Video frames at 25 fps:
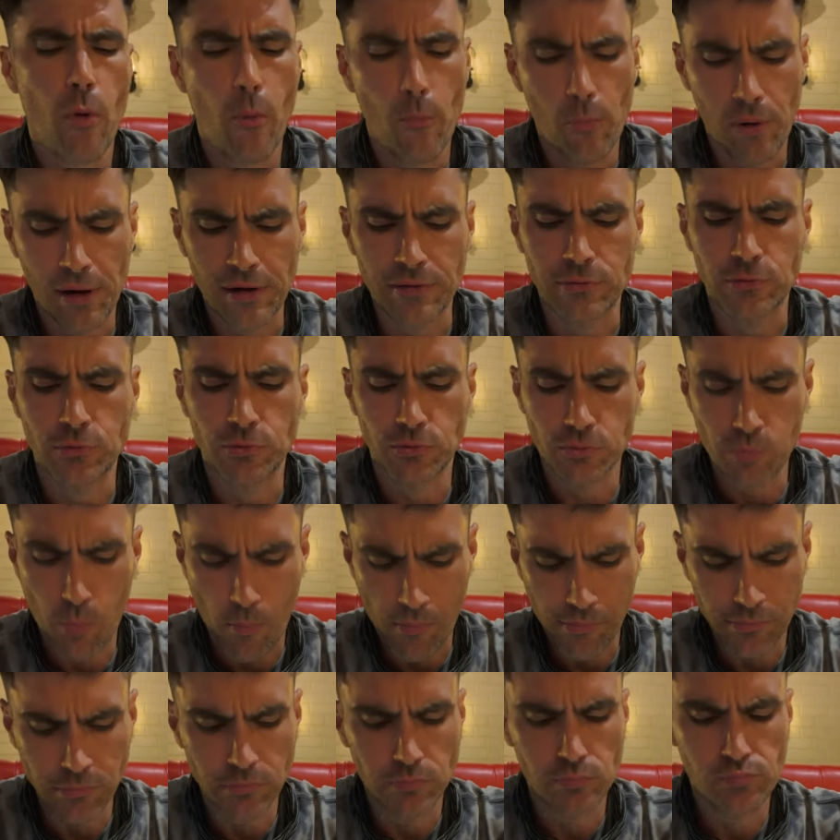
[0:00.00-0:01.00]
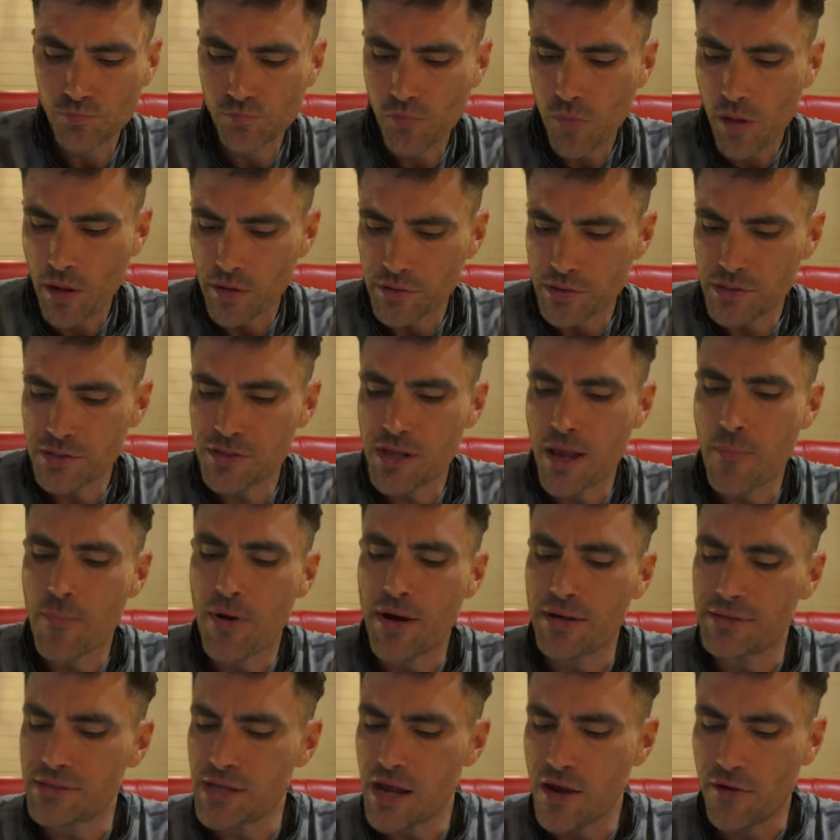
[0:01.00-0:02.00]
Wow. Just that
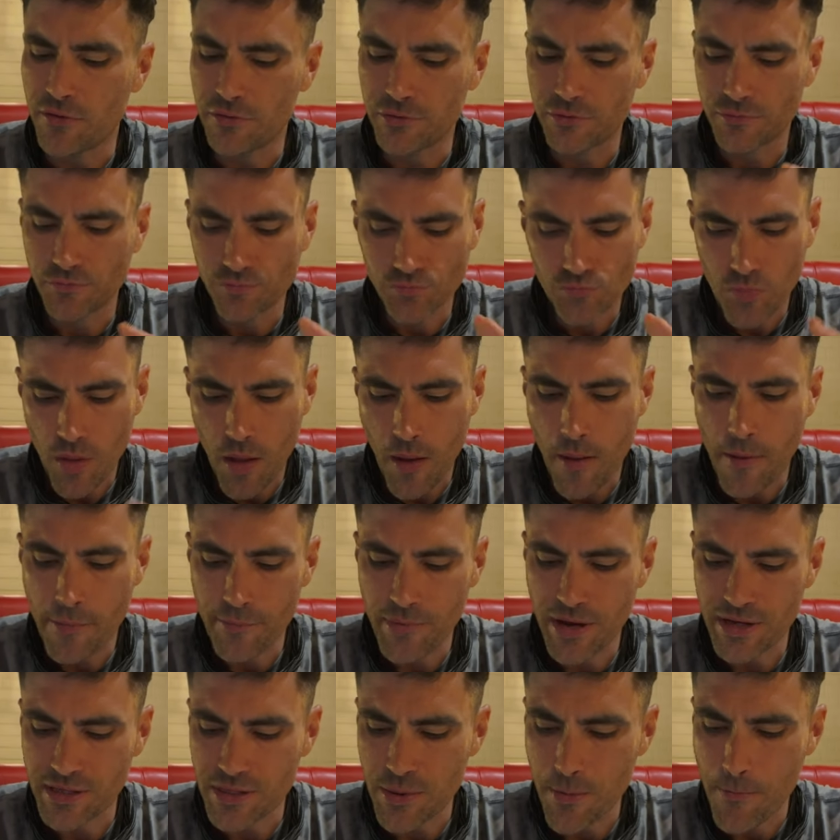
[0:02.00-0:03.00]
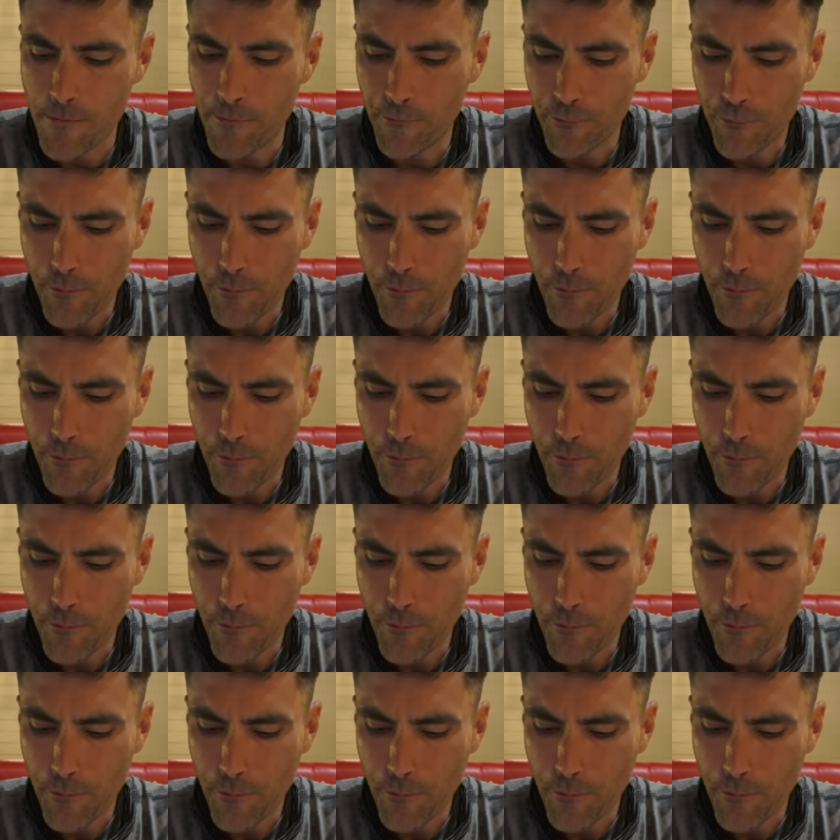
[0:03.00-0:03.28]
by itself. Amazing.